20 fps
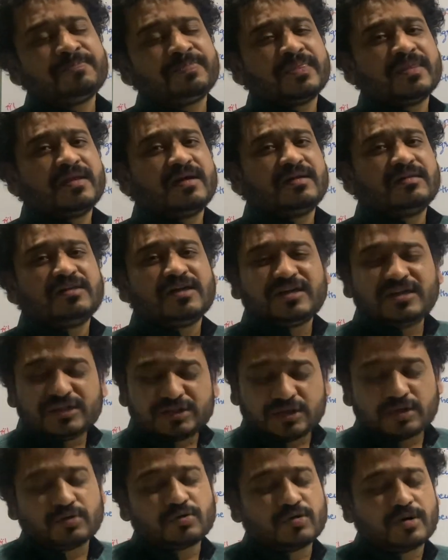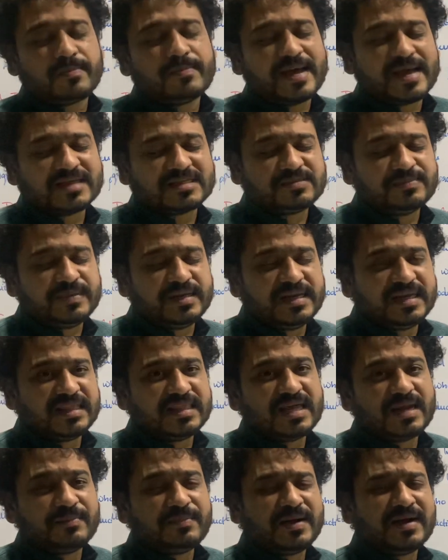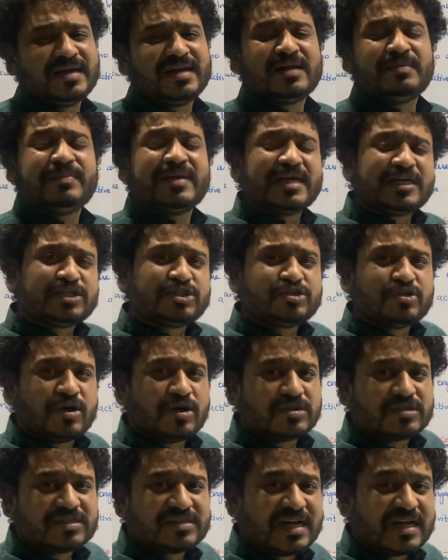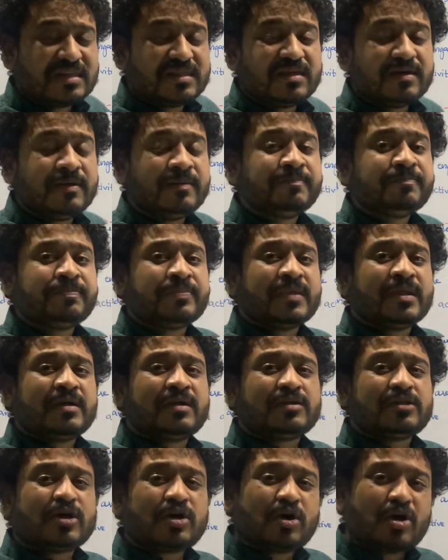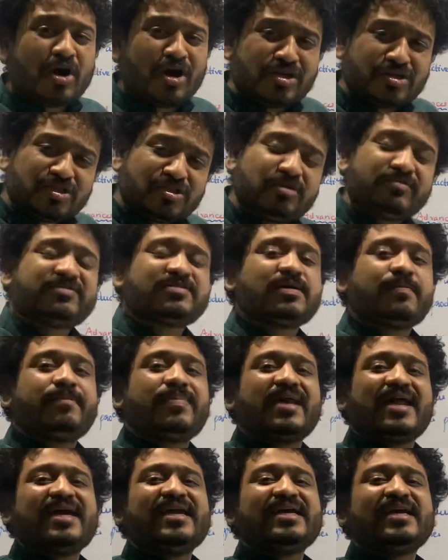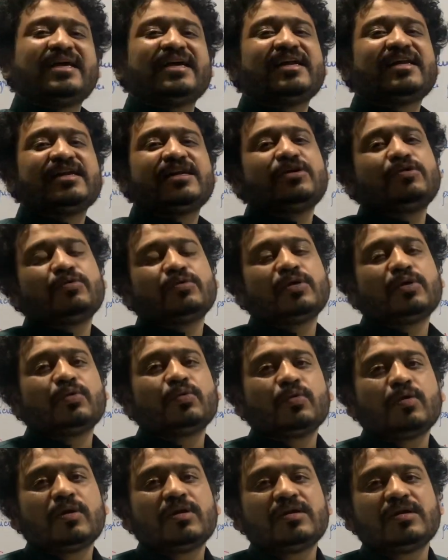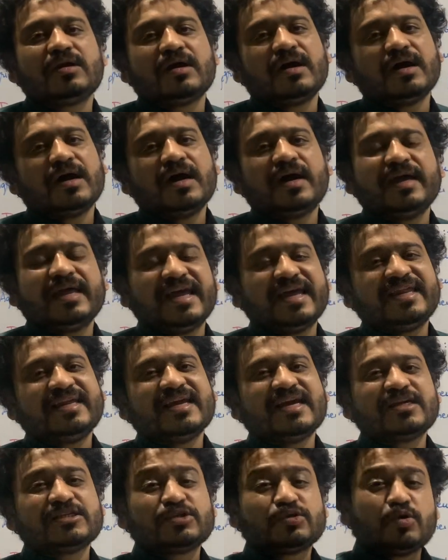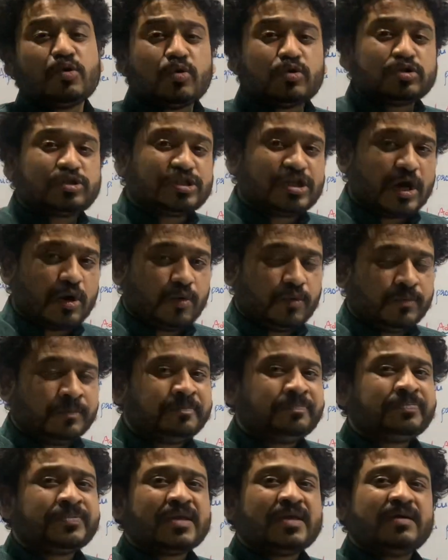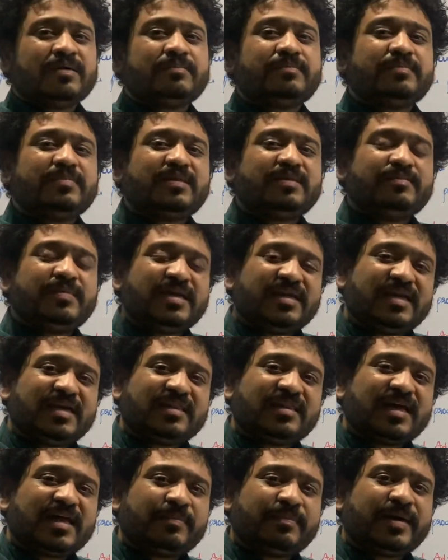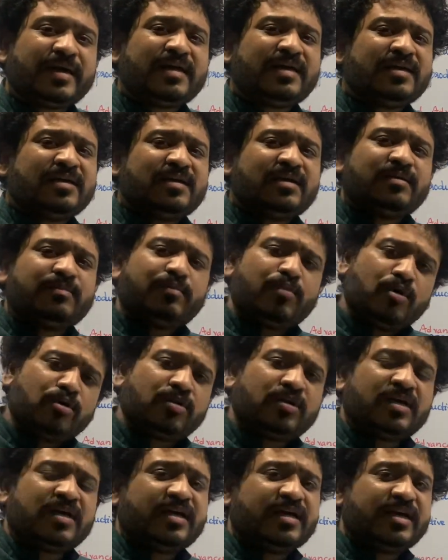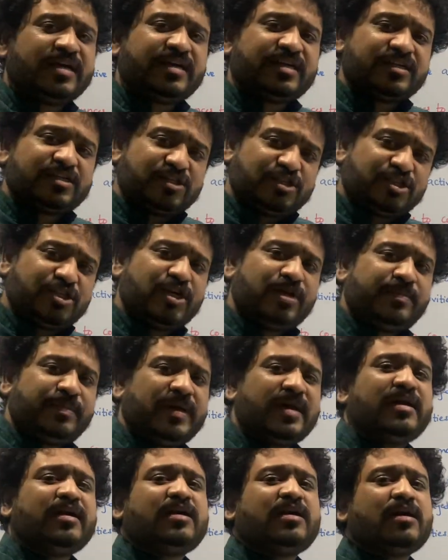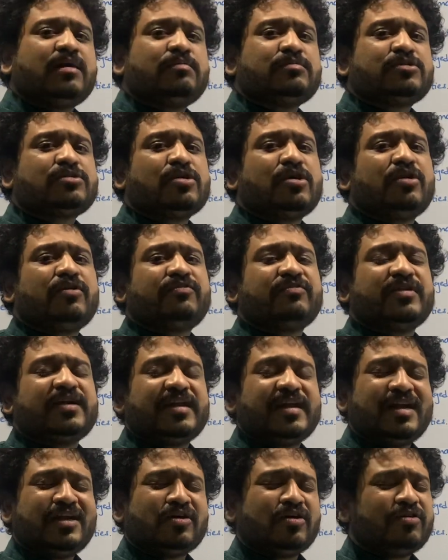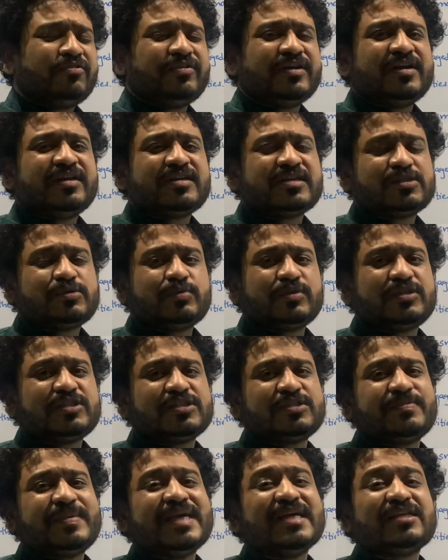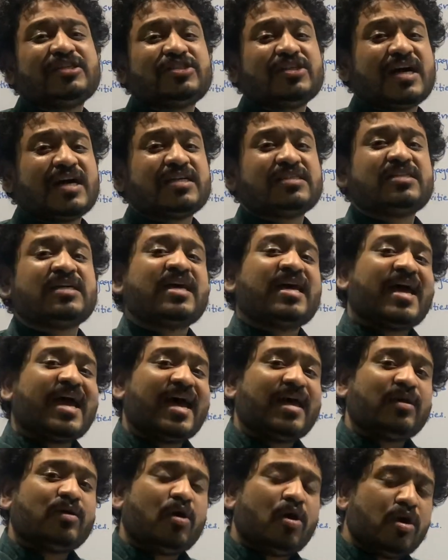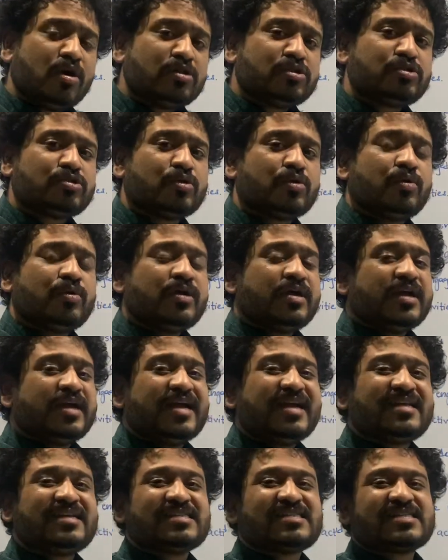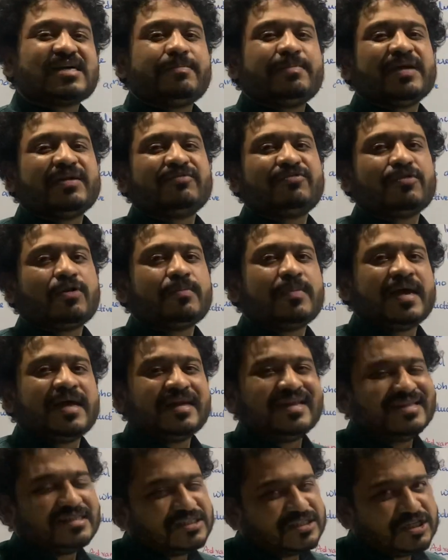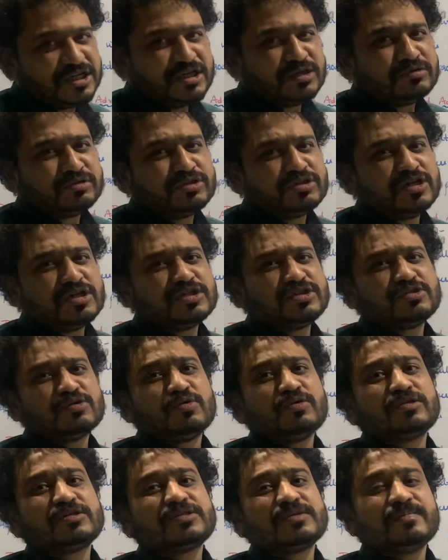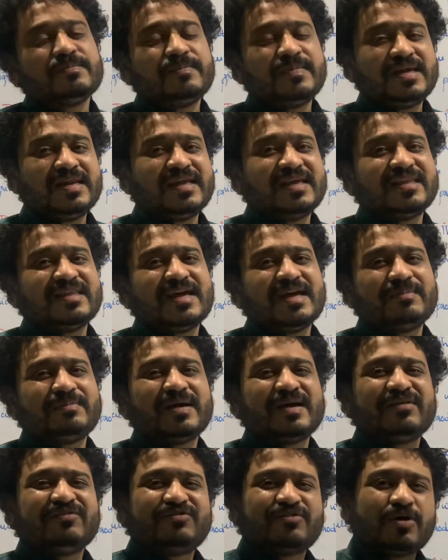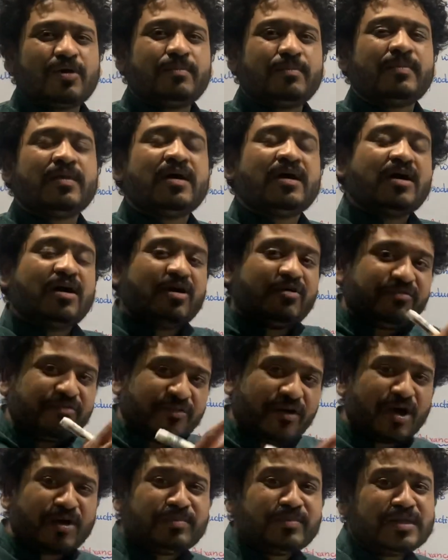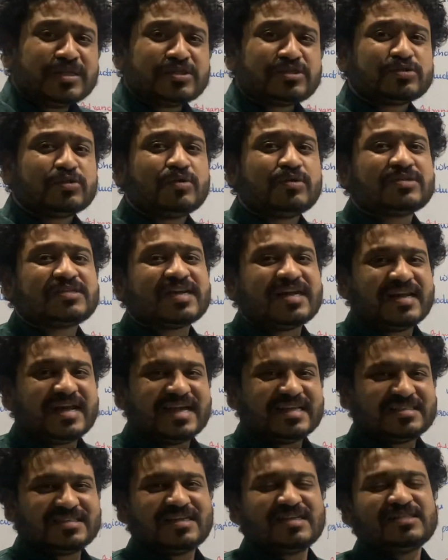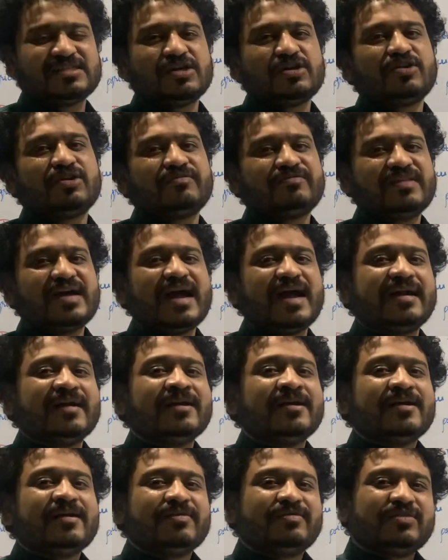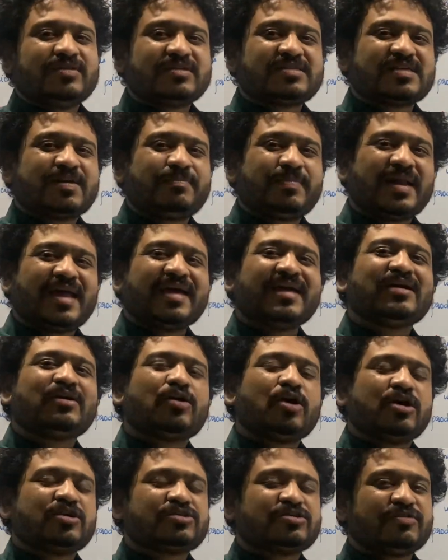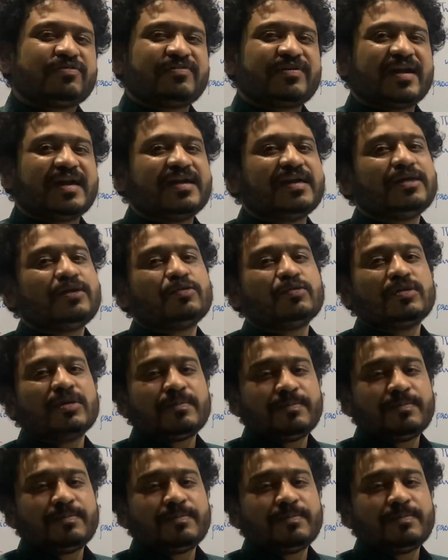the regional rural banks, meaning thereby it makes sure that the cost of supplying credit to the rural areas goes down, meaning thereby both it is cheap in terms of the rate of interest which is being charged, and also it is coming from an institutional source, meaning thereby from a formal source, and as a result of that the supplying cost of credit to the